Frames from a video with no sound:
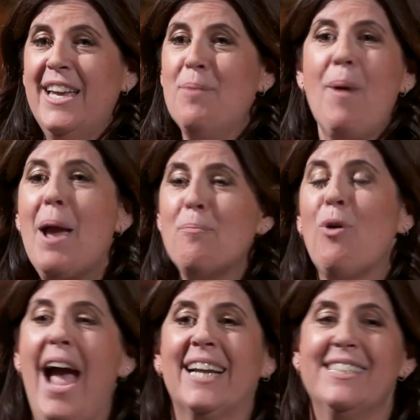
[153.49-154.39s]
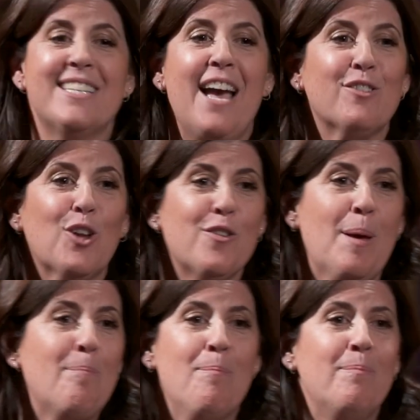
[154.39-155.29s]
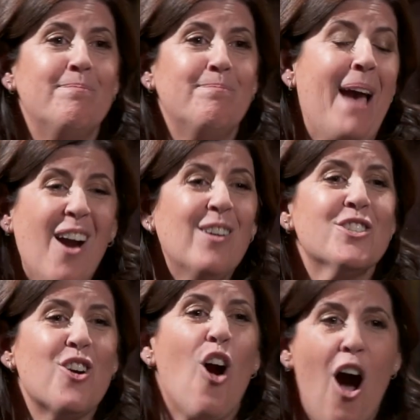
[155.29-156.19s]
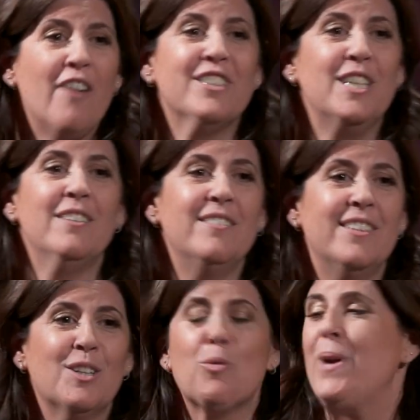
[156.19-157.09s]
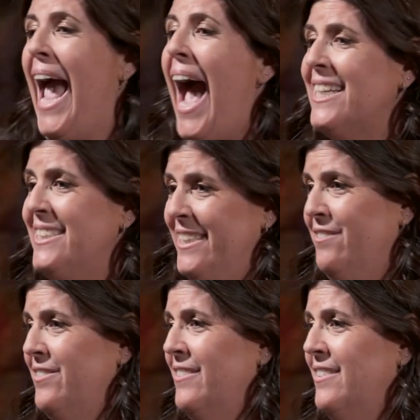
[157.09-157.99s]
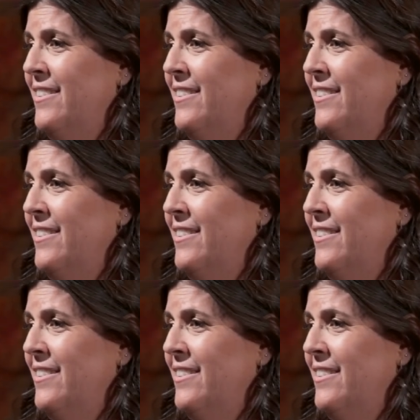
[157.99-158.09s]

In my practice, I've learned that parents are often reactive.